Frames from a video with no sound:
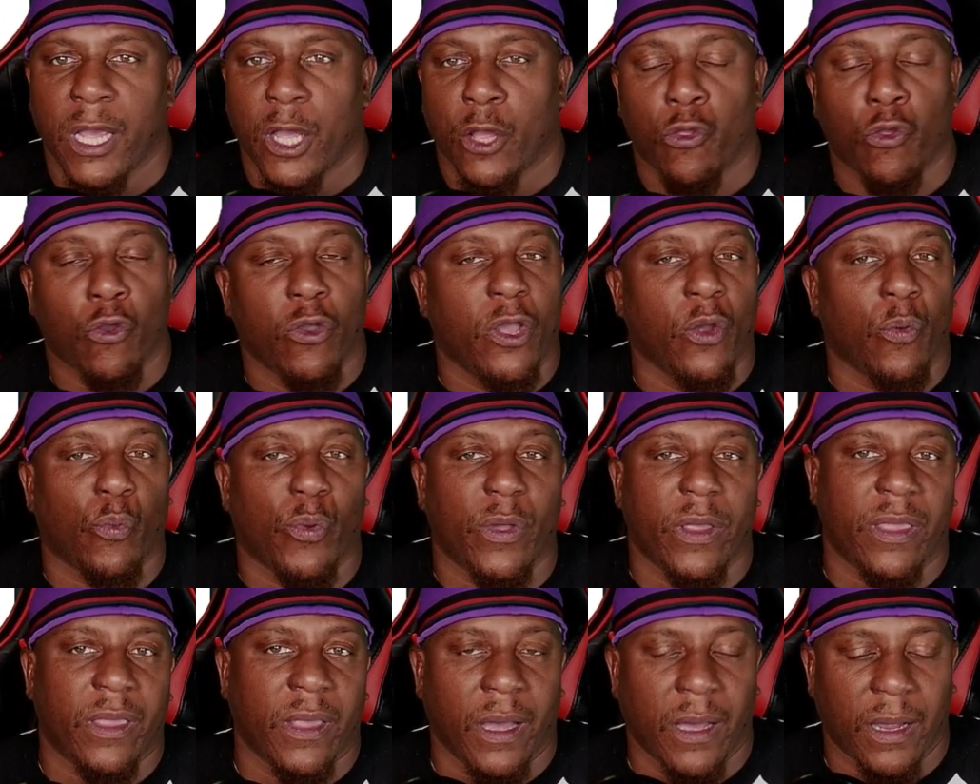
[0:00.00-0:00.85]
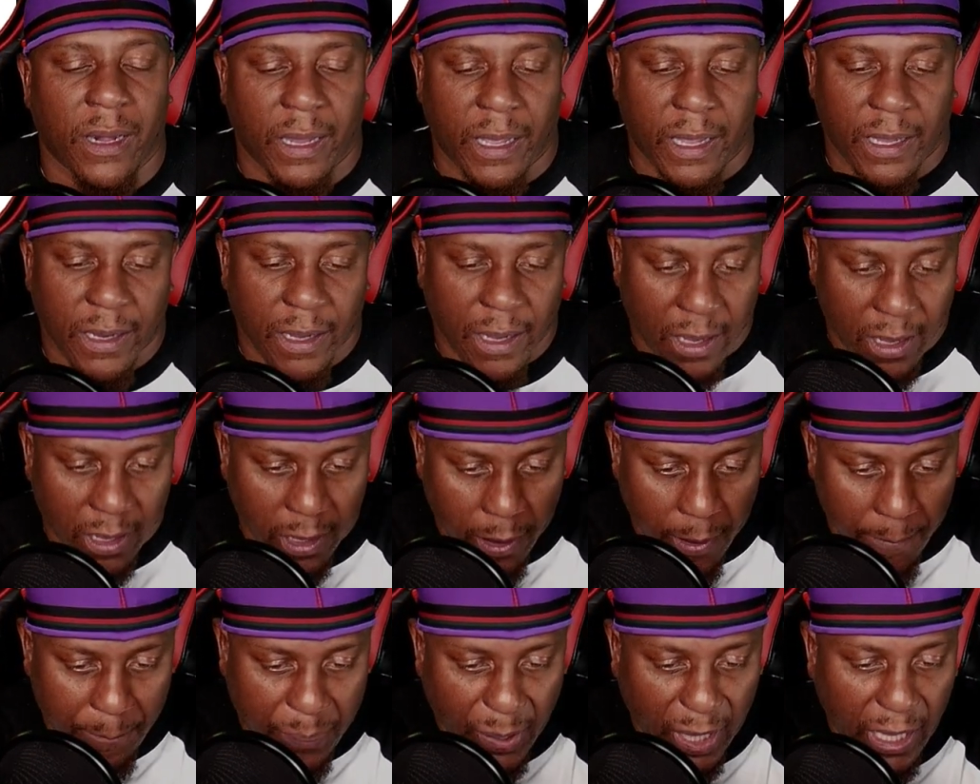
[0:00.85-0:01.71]
You can resell it.
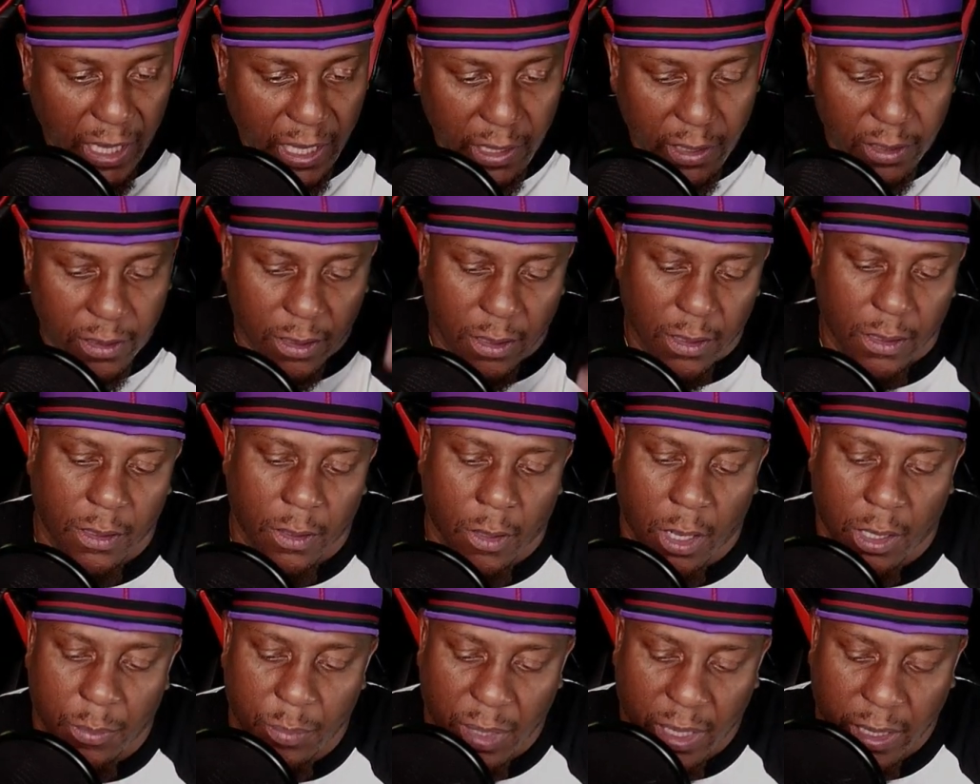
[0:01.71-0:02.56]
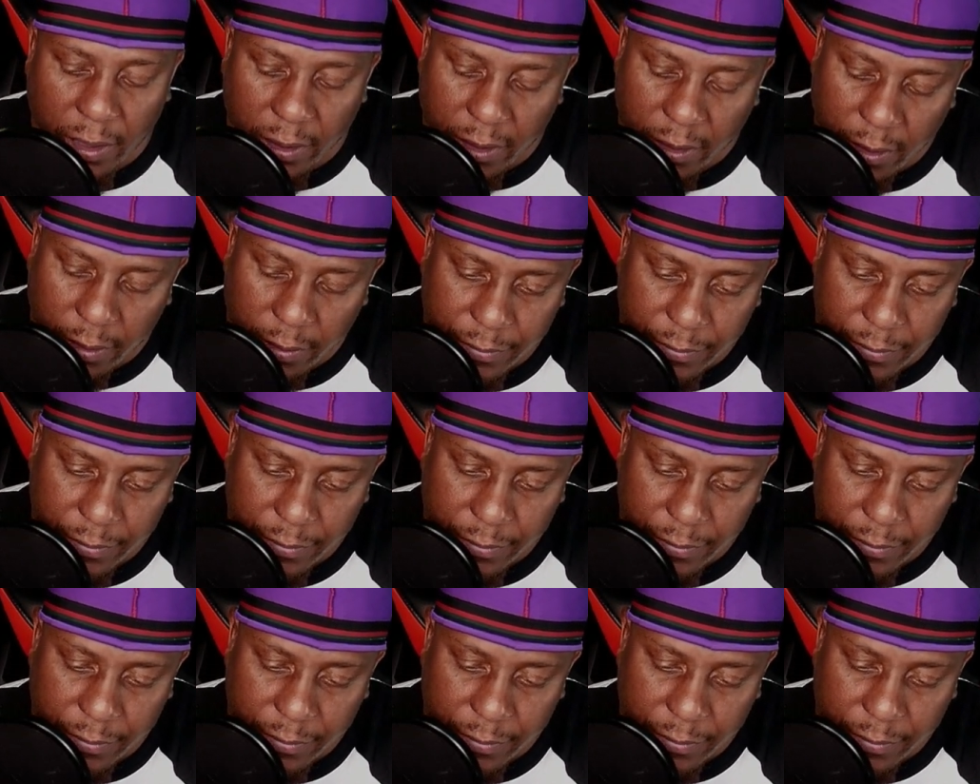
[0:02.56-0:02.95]
Peace. God bless.